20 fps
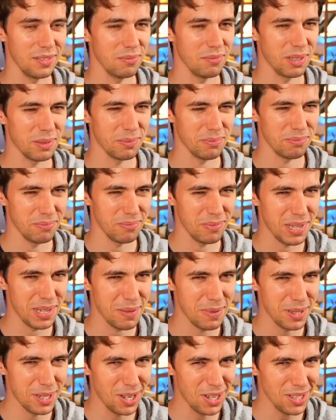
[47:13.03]
But
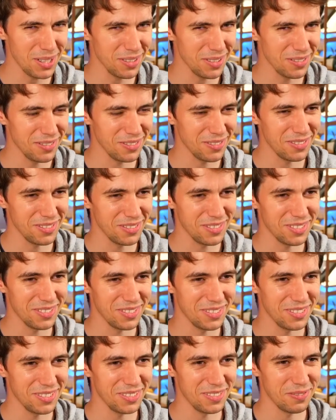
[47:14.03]
maybe not
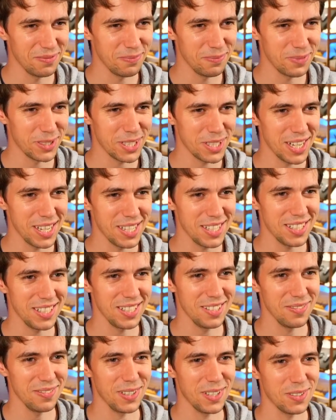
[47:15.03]

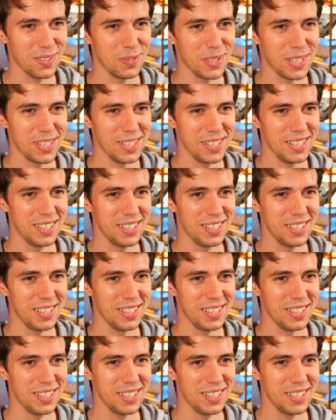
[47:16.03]
precisely, but well.